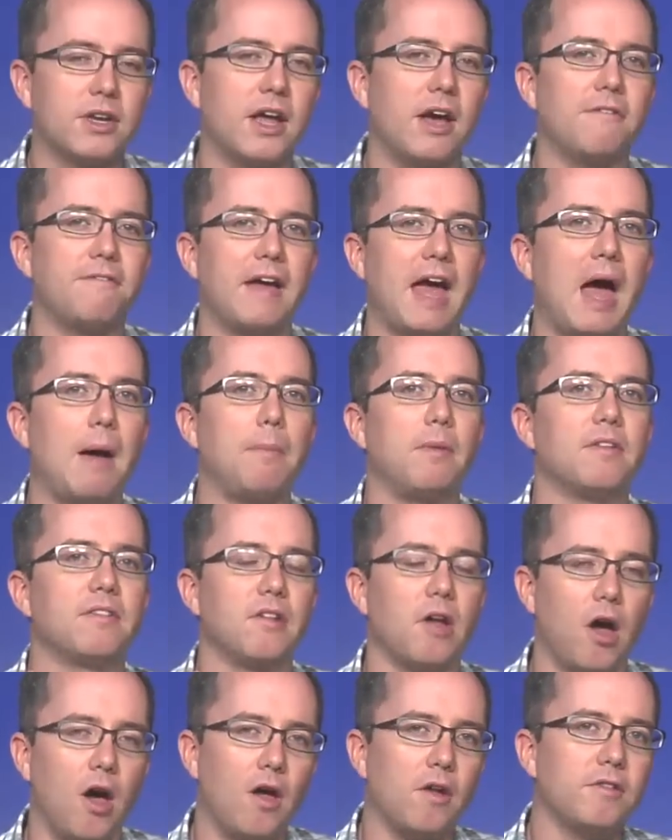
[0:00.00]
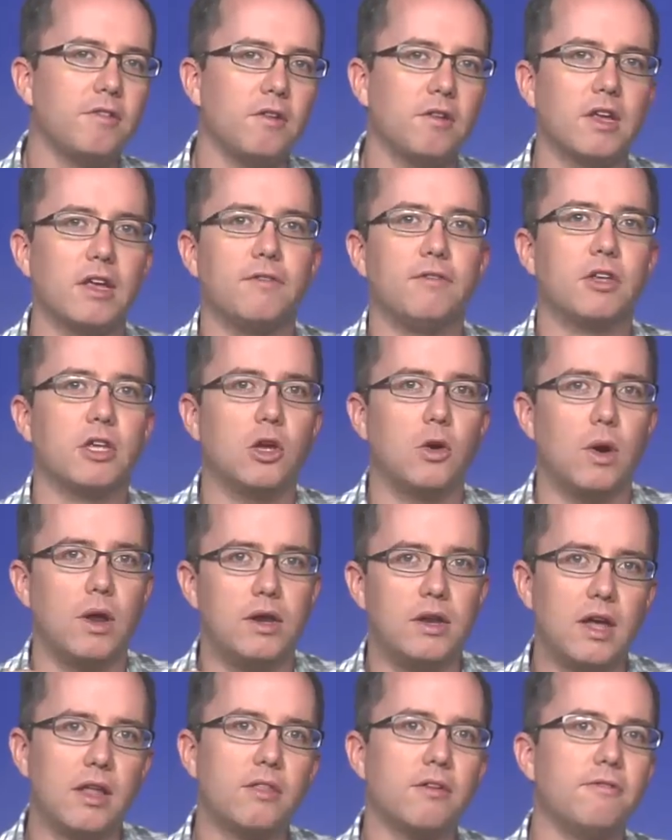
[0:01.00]
enough, Apple is also giving you
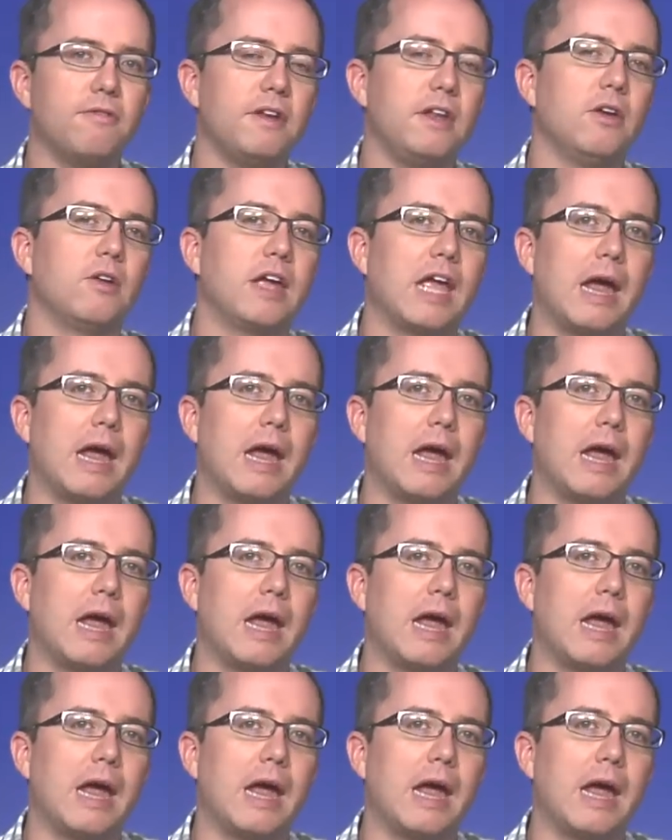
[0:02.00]
another video